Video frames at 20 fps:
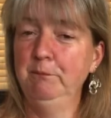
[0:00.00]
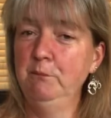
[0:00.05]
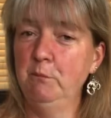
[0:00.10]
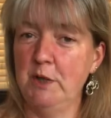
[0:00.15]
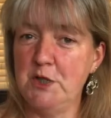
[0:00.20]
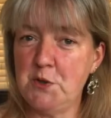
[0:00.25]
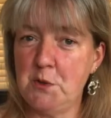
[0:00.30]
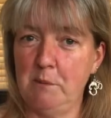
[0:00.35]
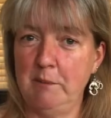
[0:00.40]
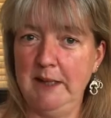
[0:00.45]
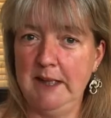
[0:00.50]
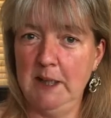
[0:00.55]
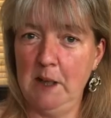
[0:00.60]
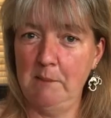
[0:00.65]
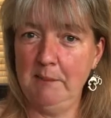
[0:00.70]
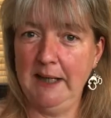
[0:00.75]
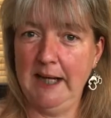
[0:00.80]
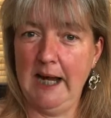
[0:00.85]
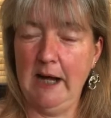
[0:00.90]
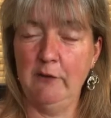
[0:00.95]
which will be
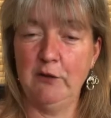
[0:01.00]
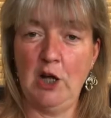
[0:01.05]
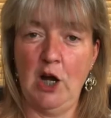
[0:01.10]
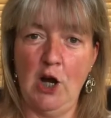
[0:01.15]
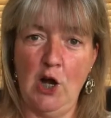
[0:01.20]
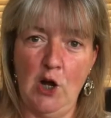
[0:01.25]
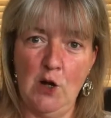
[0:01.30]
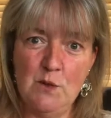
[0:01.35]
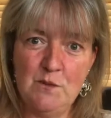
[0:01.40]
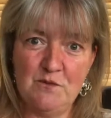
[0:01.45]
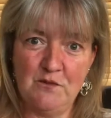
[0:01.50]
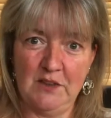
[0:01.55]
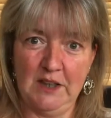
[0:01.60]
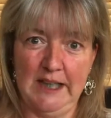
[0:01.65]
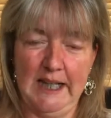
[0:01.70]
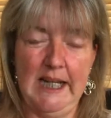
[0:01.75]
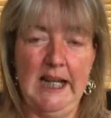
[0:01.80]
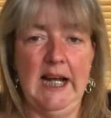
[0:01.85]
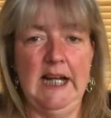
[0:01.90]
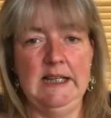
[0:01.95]
coming out
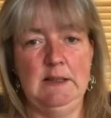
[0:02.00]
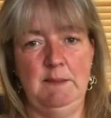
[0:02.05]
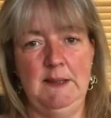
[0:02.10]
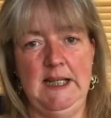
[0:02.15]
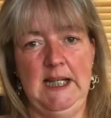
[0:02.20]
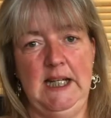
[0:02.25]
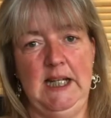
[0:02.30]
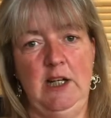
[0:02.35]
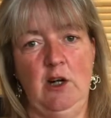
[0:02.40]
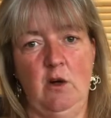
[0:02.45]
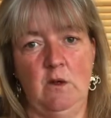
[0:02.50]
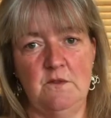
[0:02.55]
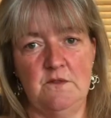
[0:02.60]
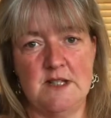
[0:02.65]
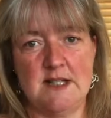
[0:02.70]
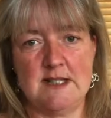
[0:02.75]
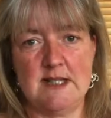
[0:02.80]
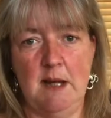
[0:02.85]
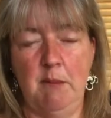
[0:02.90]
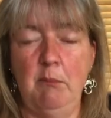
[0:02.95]
hopefully at the beginning of
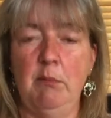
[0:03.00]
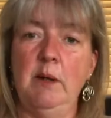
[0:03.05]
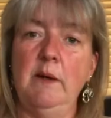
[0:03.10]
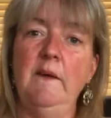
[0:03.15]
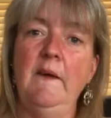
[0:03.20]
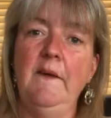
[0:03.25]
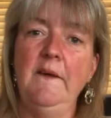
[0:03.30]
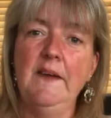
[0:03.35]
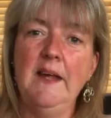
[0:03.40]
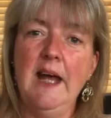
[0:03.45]
December,